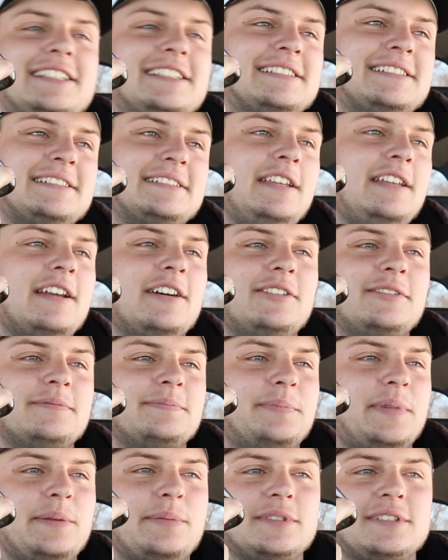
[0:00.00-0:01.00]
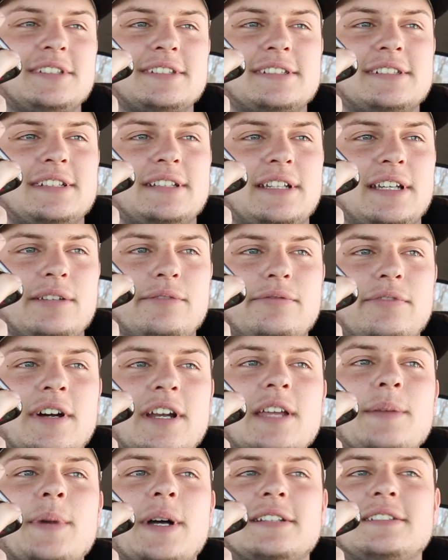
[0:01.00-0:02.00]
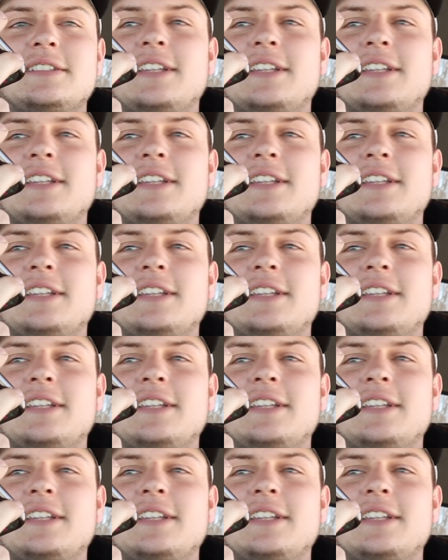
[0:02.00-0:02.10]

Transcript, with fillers: just, you know, people just get funny about